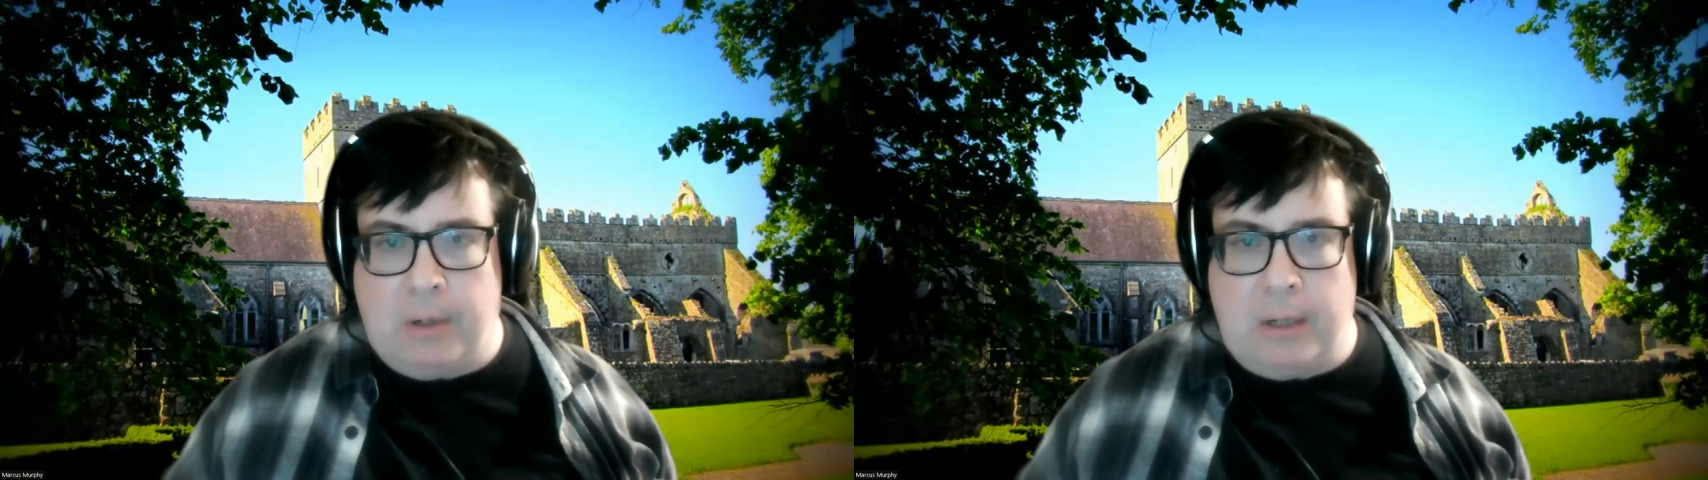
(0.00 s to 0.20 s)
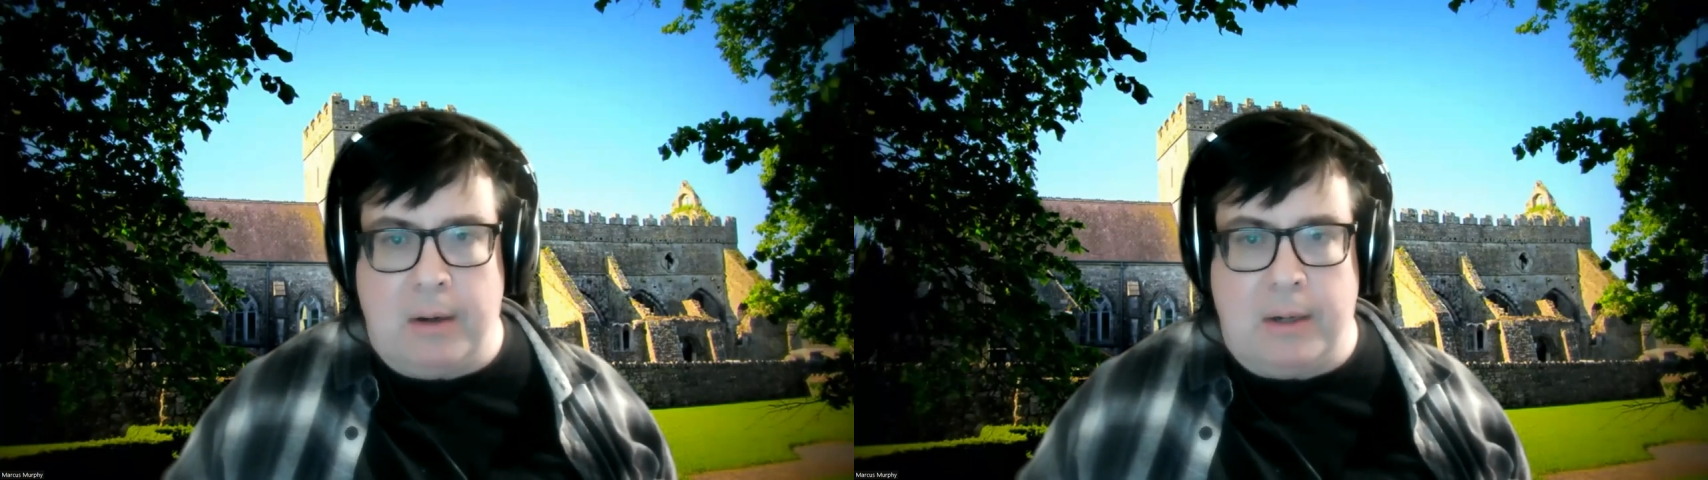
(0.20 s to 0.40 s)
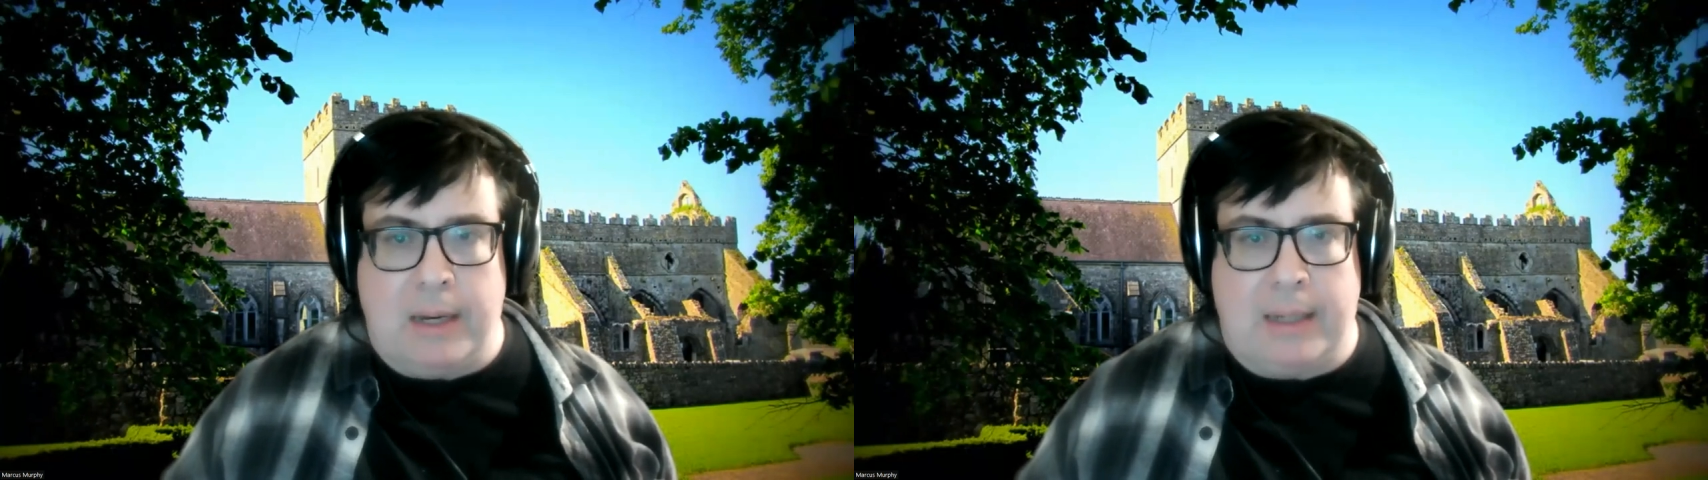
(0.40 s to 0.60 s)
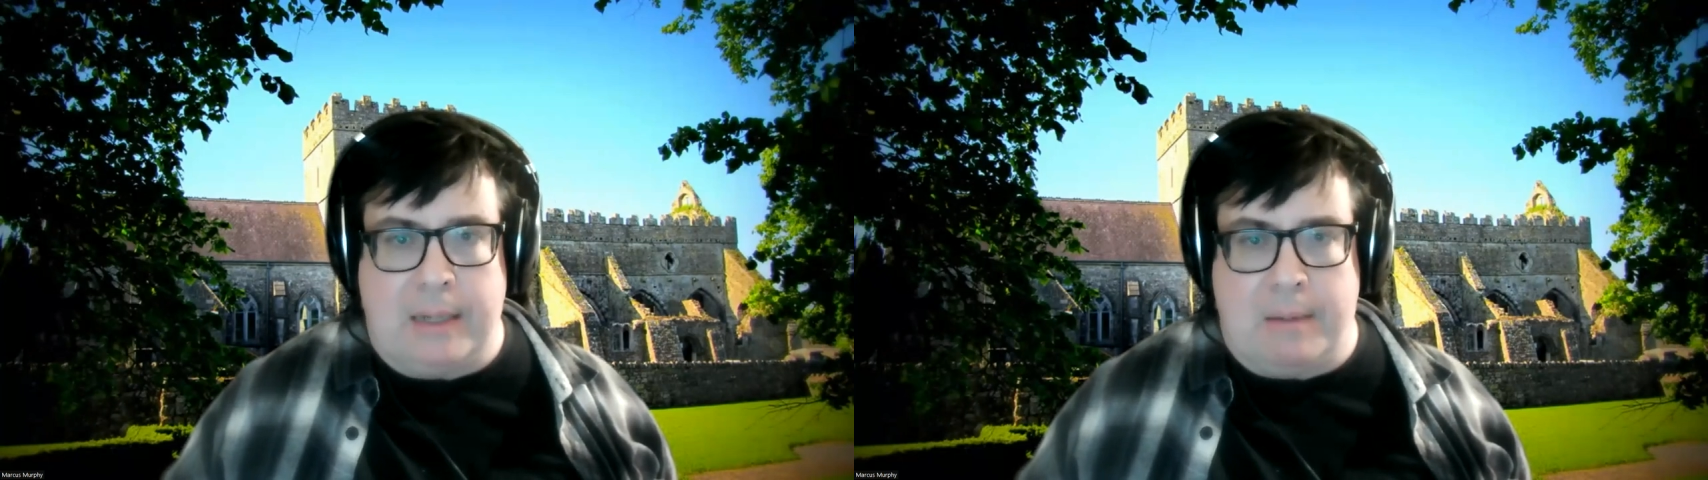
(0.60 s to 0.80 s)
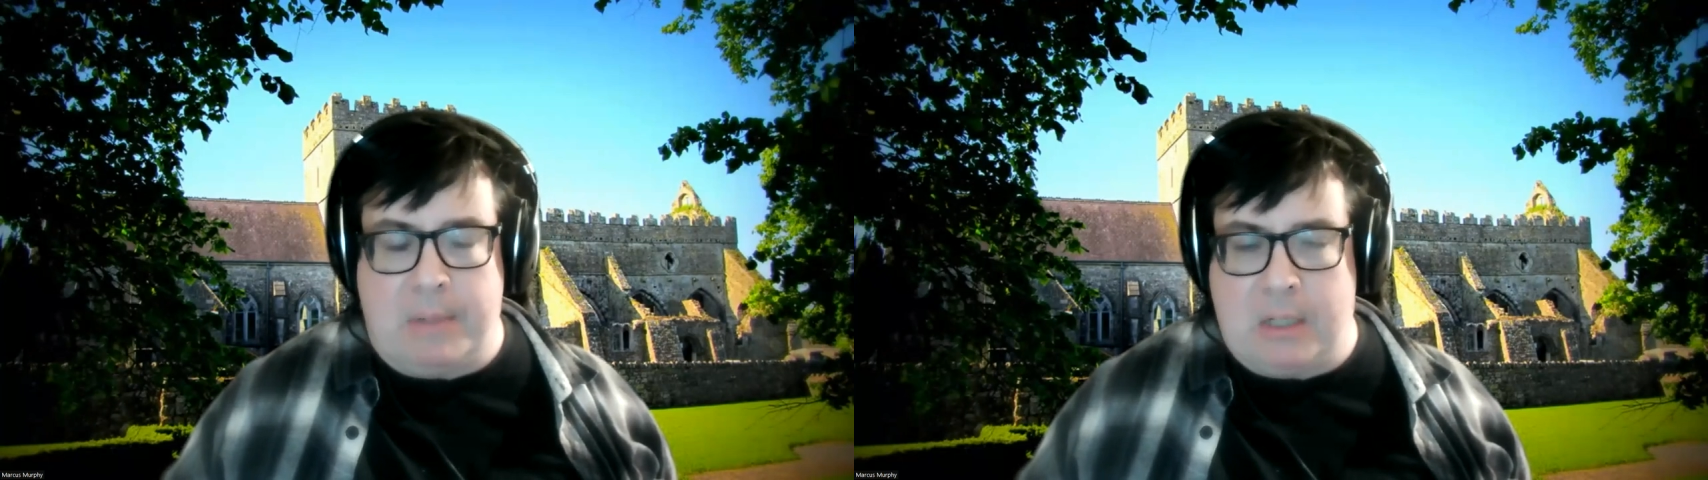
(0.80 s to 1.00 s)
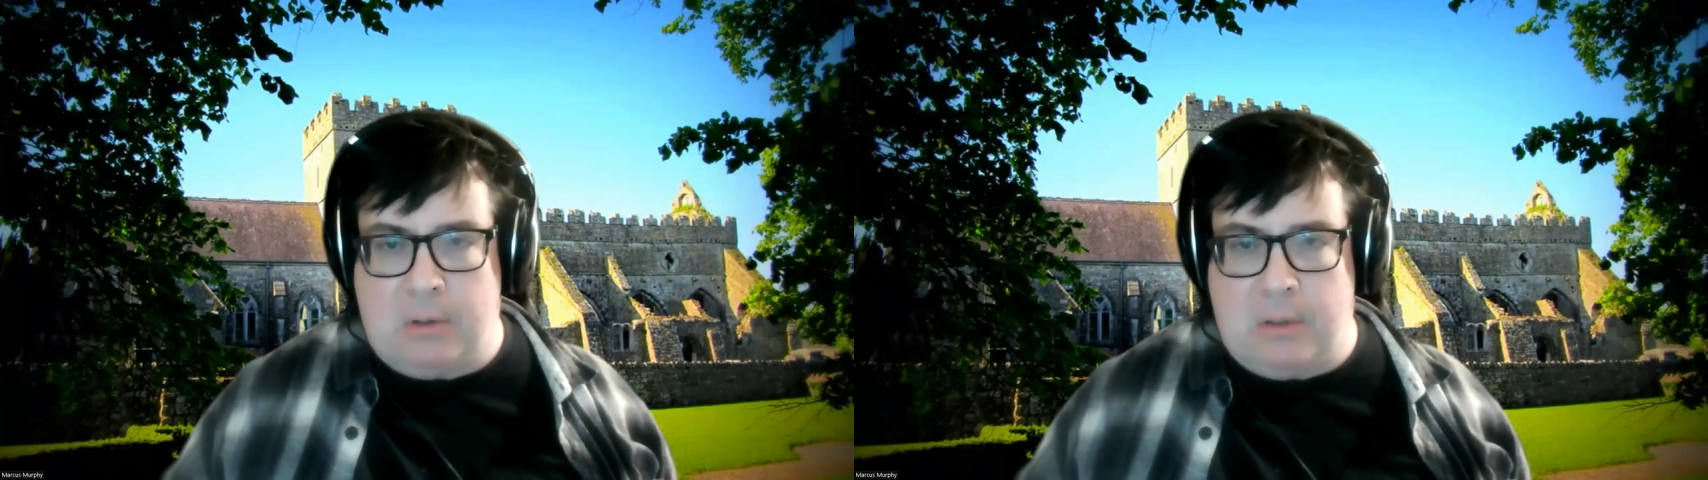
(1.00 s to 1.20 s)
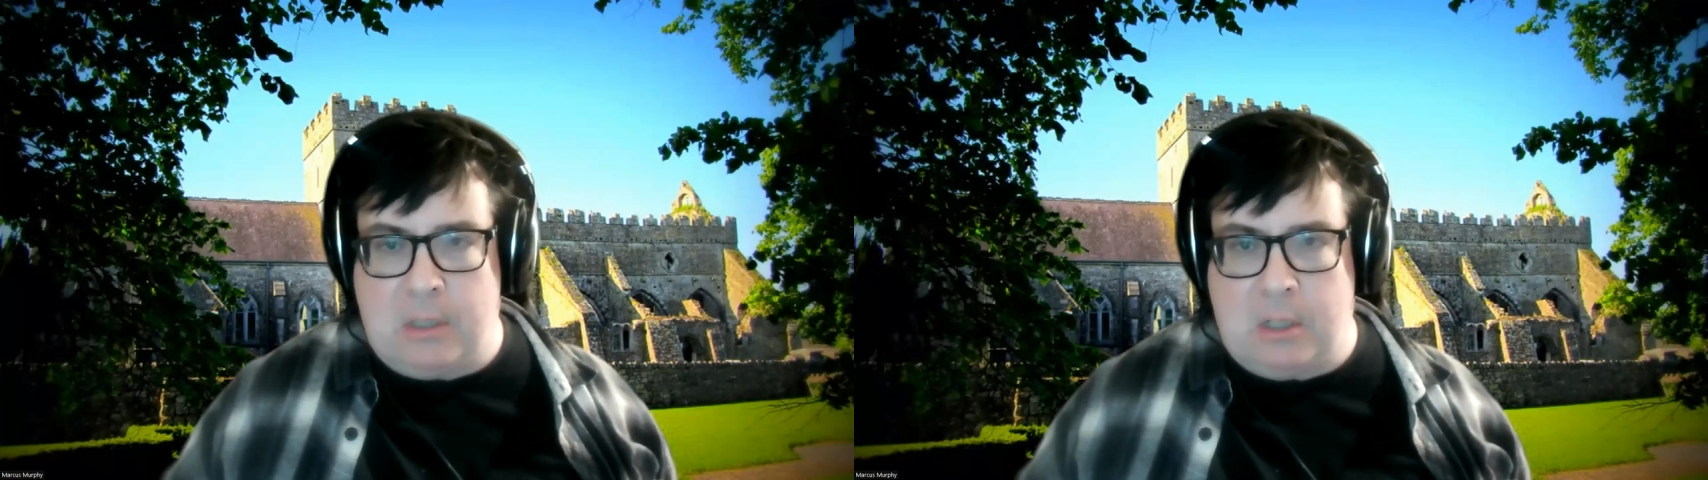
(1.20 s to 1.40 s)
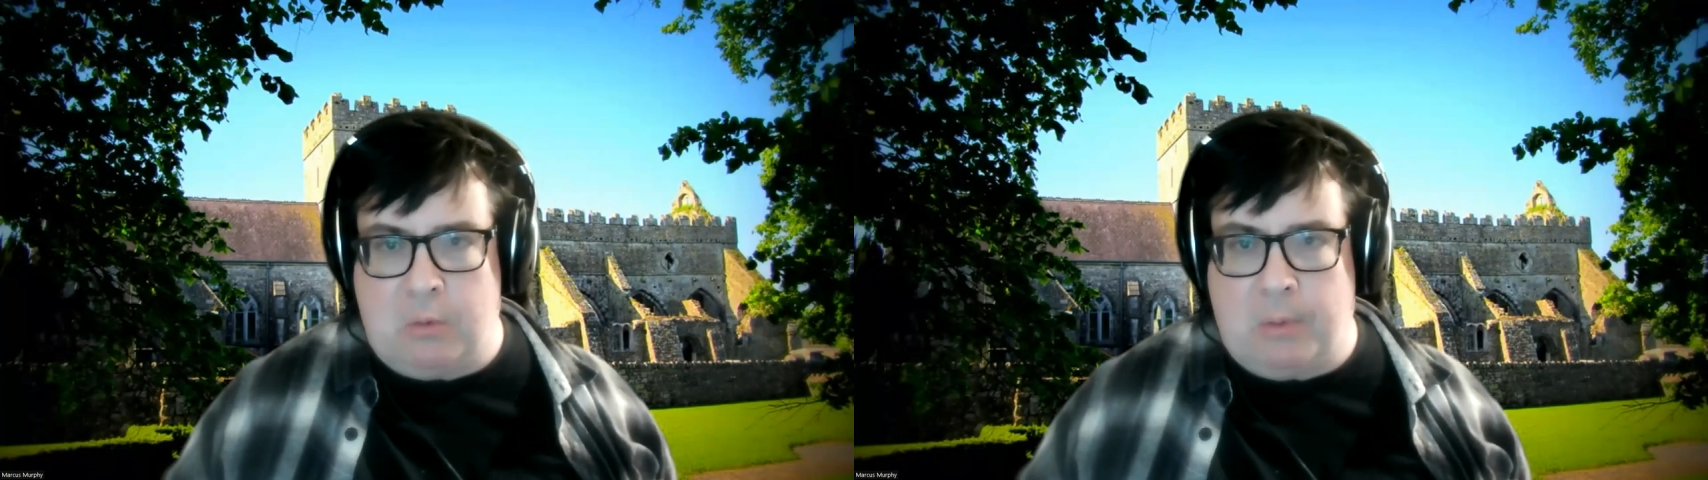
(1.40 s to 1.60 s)
learned academics on the
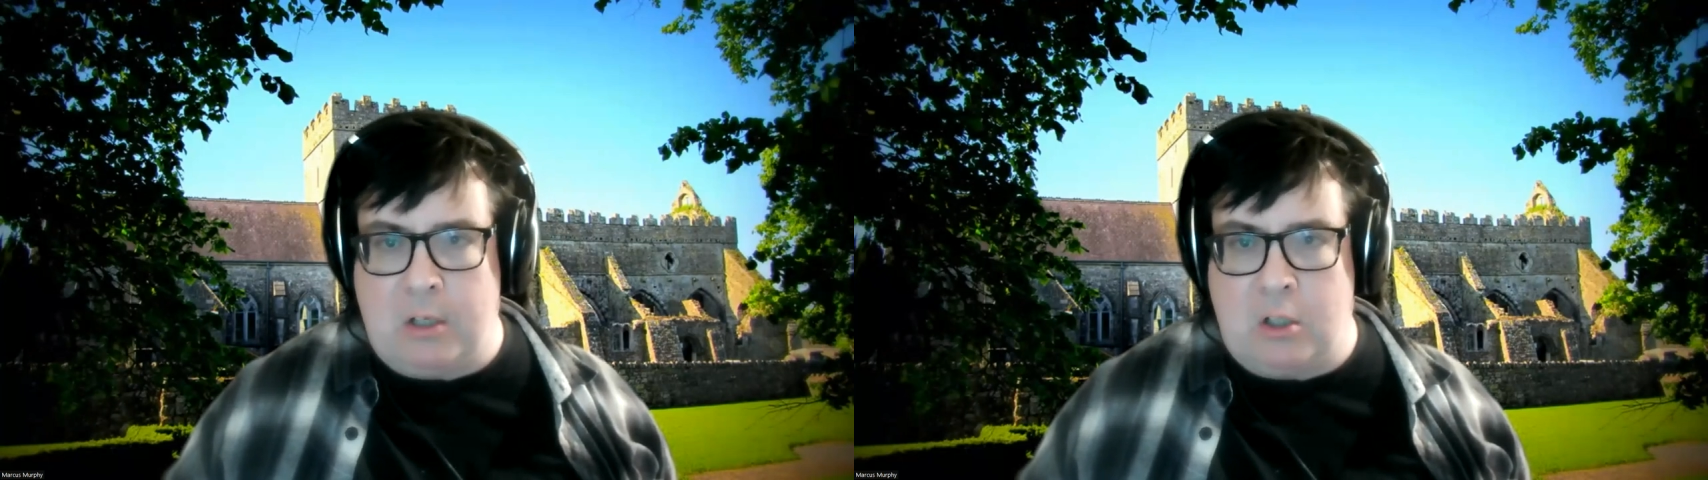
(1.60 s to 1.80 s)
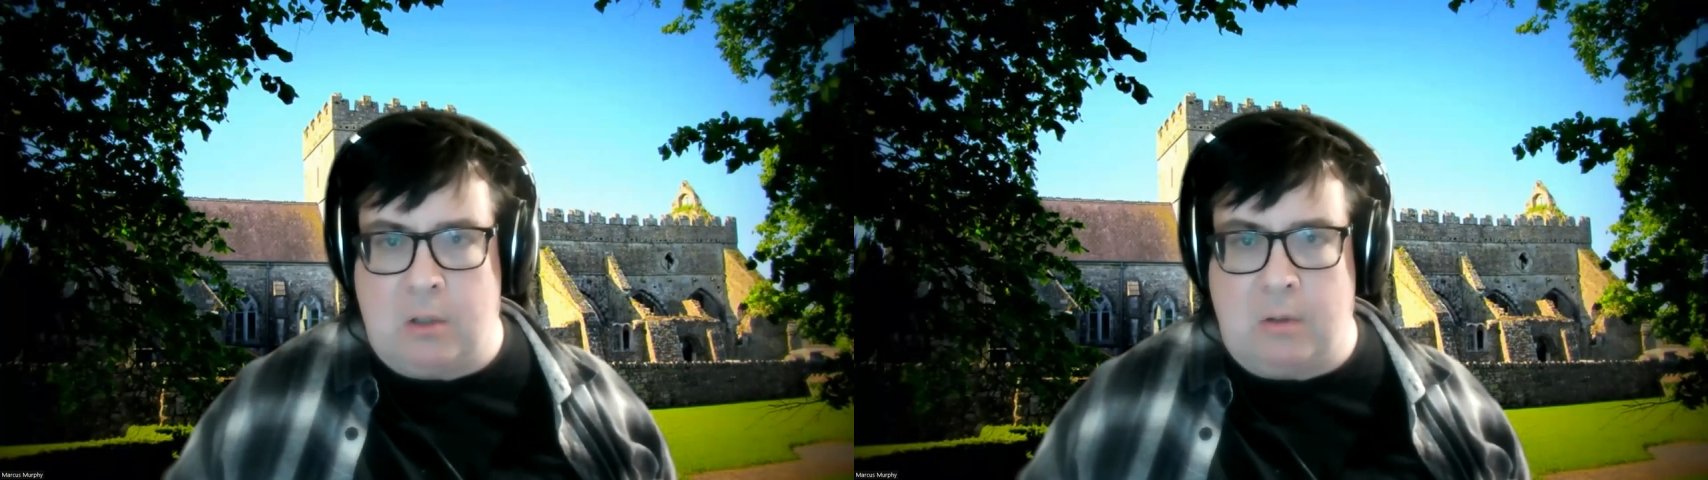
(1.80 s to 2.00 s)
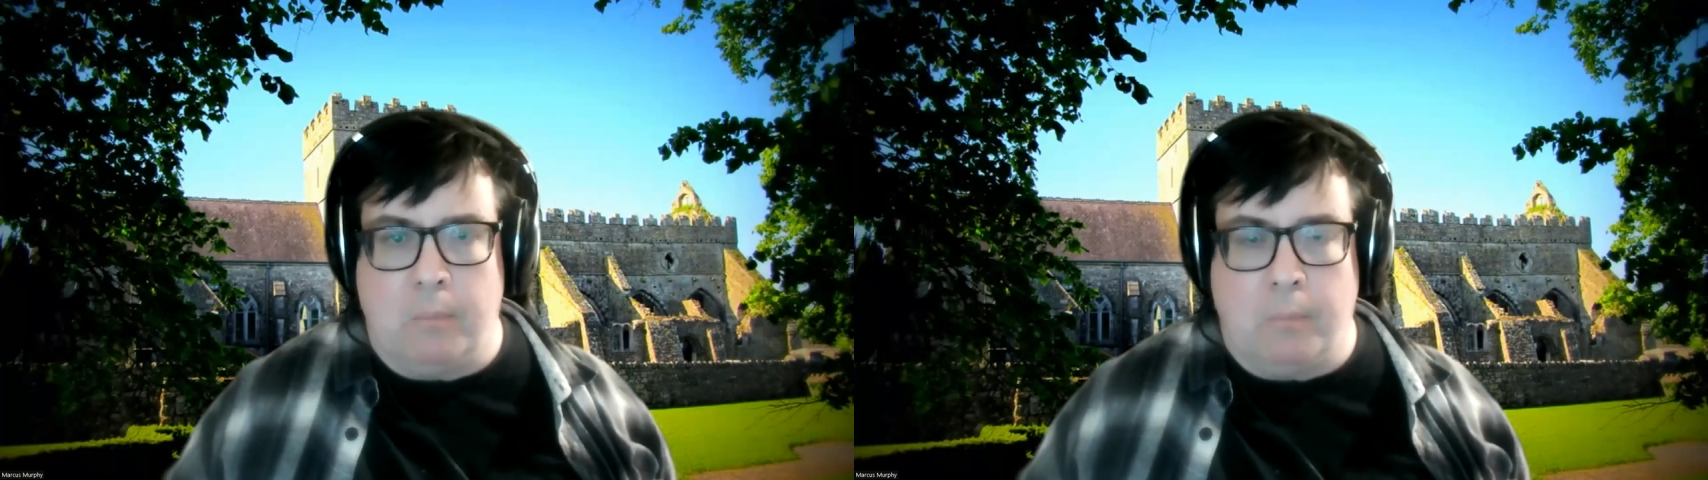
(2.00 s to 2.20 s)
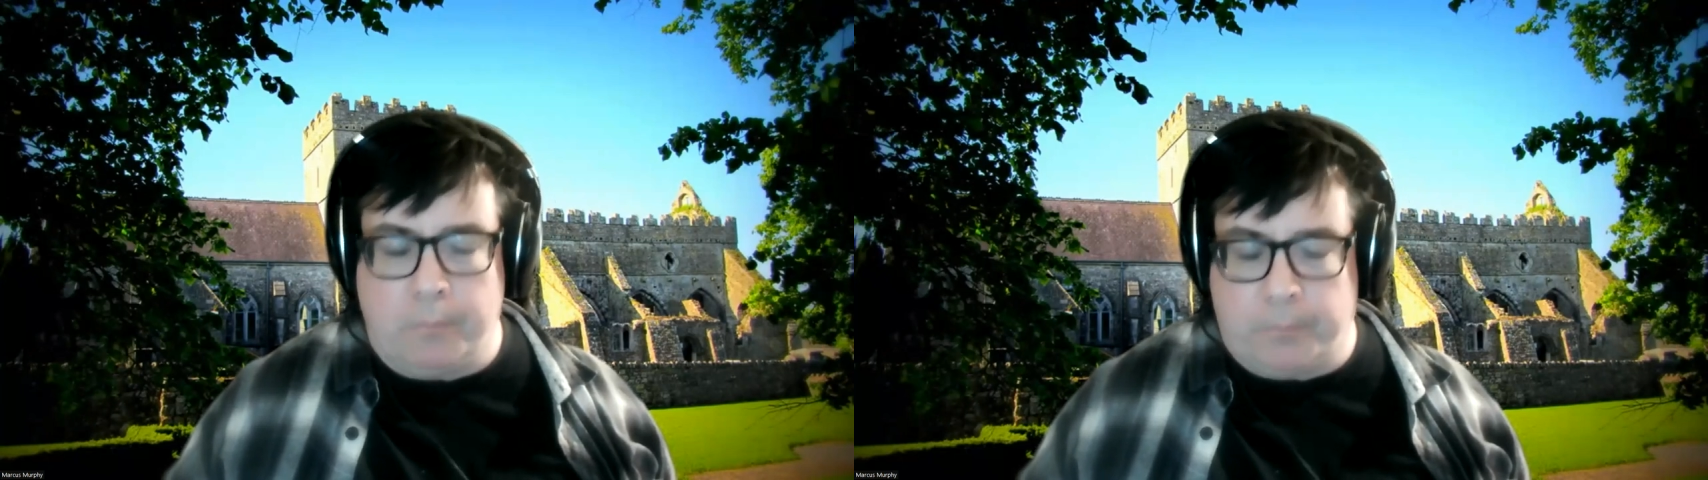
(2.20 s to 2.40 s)
situation,